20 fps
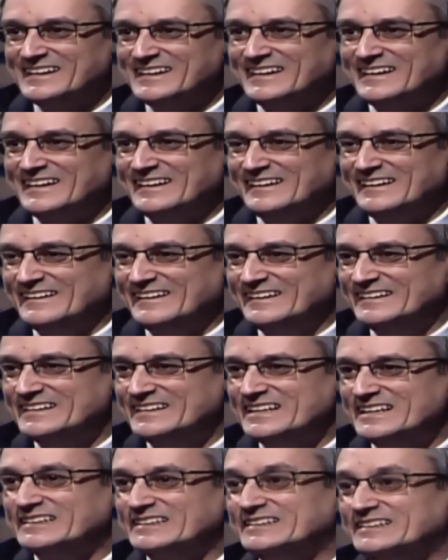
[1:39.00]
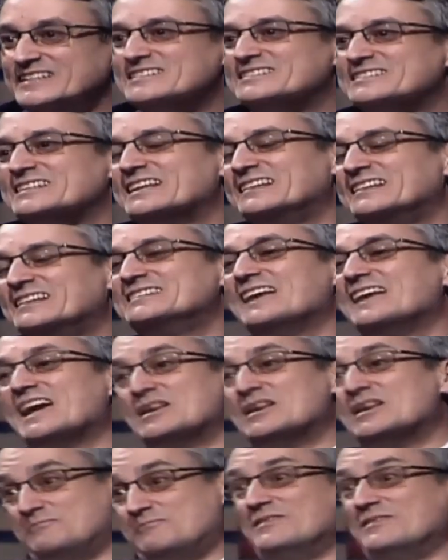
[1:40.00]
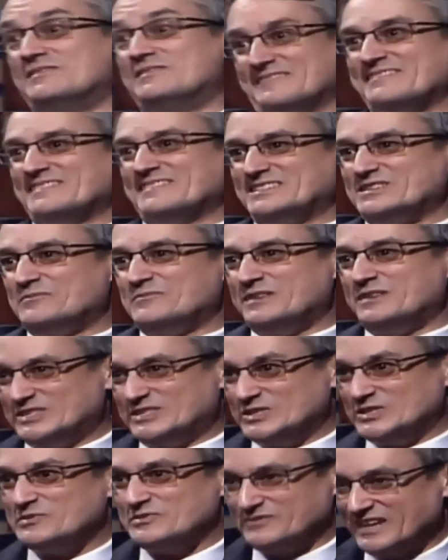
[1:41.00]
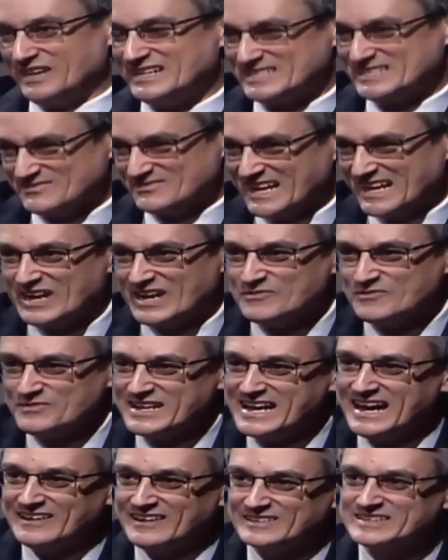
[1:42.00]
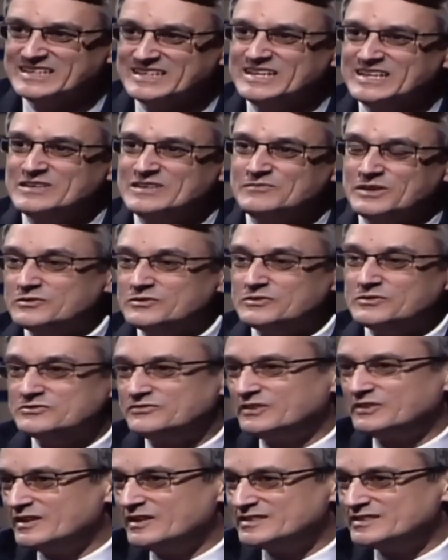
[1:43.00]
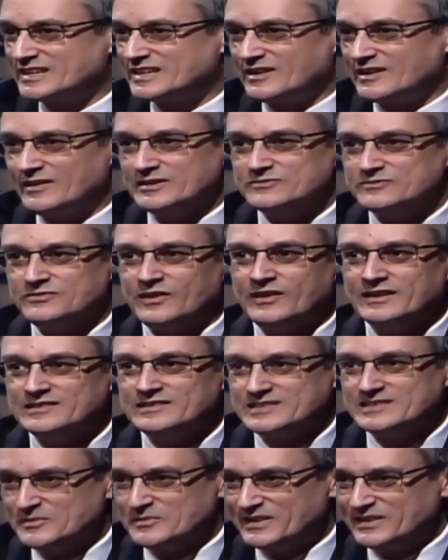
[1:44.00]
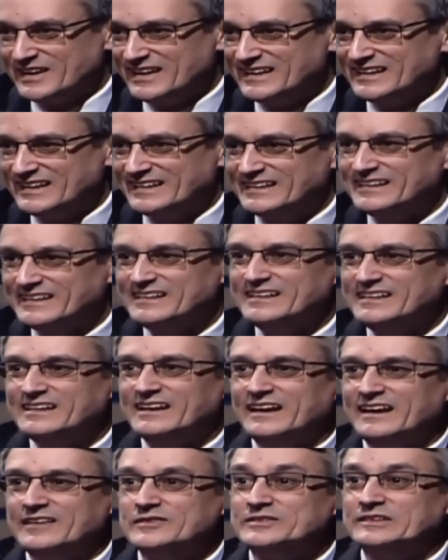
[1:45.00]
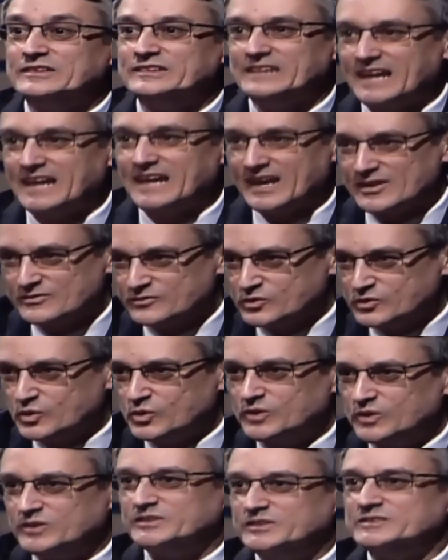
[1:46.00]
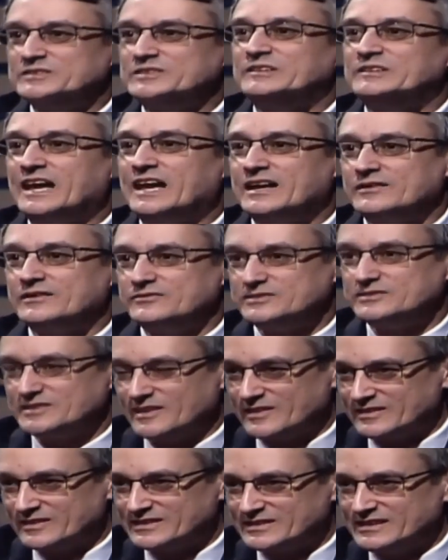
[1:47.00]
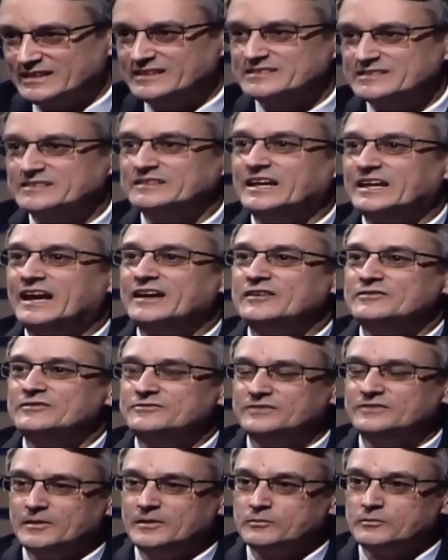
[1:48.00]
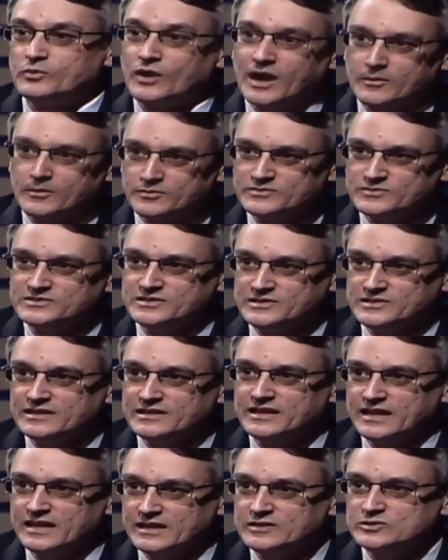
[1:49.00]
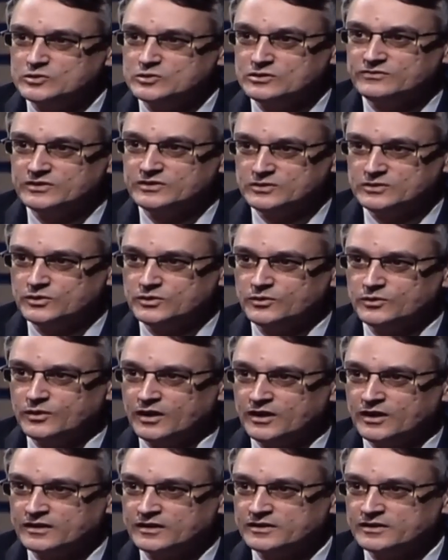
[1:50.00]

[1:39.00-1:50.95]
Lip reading: at least I had somebody supervising me to help me out, but it was very scary. It's very intimidating. There's a lot of rules, a lot of subtleties, a lot of problems that you can get into if you do it wrong.